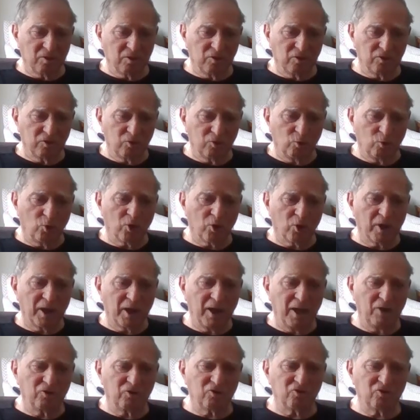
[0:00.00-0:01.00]
on two
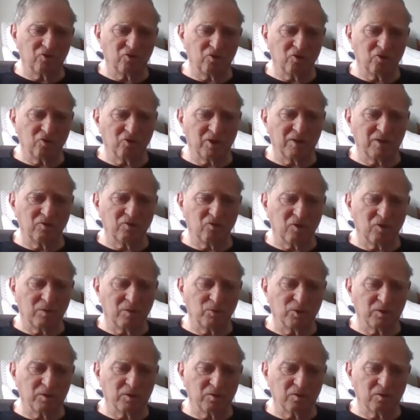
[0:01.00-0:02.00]
occasions to send
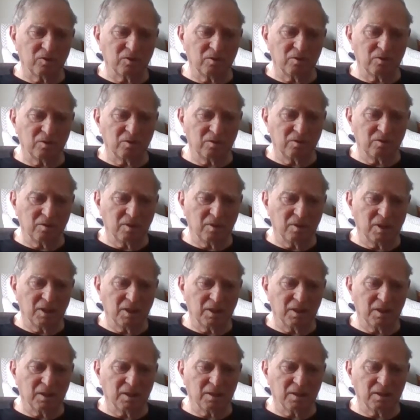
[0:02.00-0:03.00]
someone,
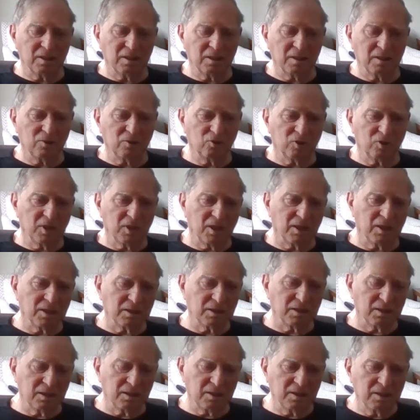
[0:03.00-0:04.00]
uh, a
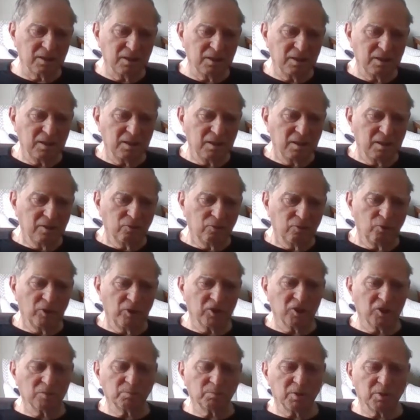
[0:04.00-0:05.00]
lieutenant,
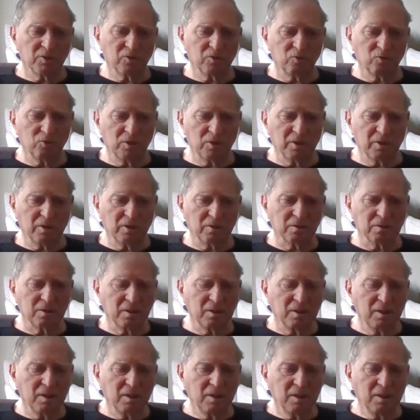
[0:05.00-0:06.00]
recon platoon leader,
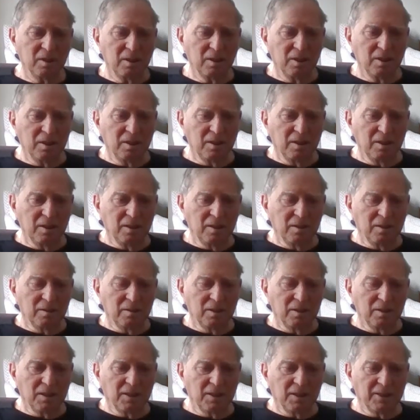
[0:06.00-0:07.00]

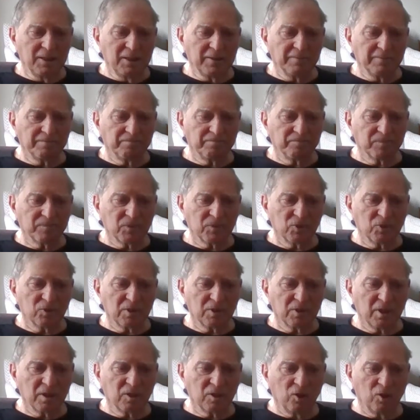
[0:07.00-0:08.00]
uh,
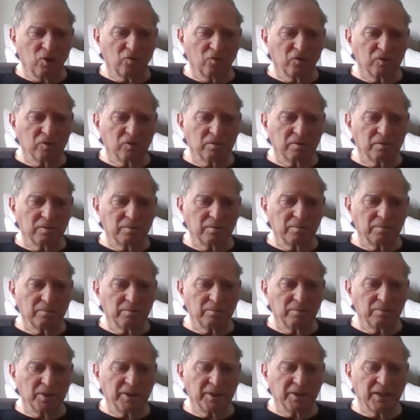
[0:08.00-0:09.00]
to take over,
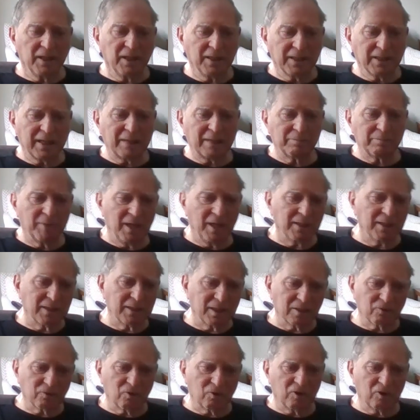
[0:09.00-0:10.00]
but he can't make it
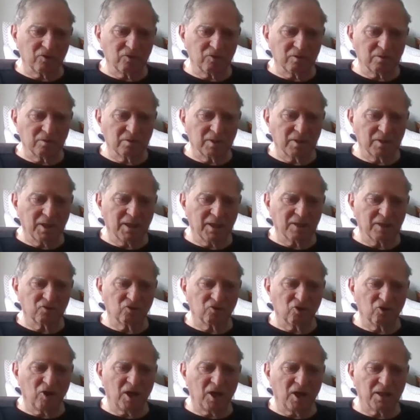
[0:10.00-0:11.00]
across. He gets
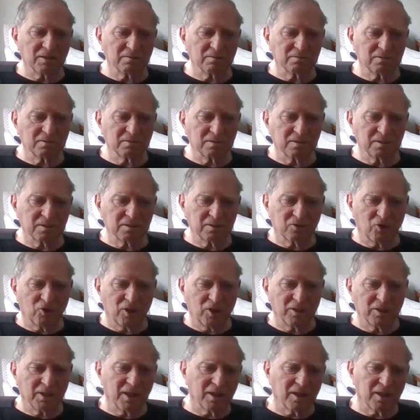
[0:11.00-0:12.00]
shot
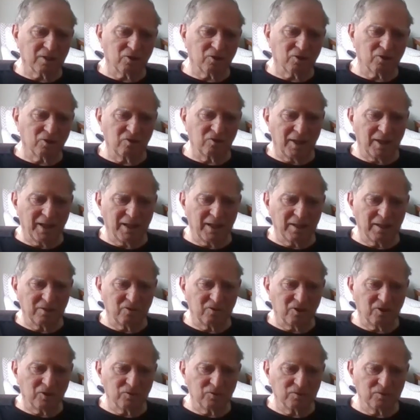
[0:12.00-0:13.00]
trying to get across the
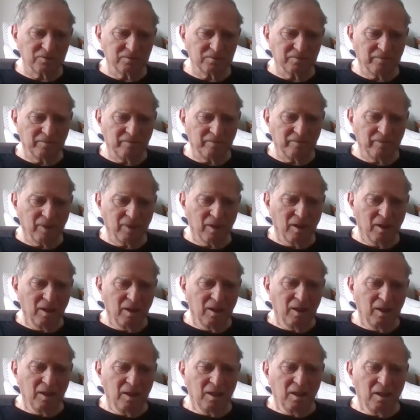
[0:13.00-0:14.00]
landing zone.
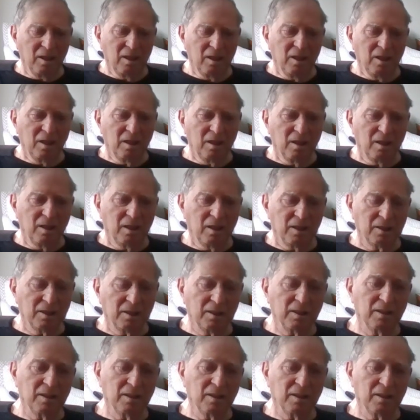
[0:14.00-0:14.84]
Uh,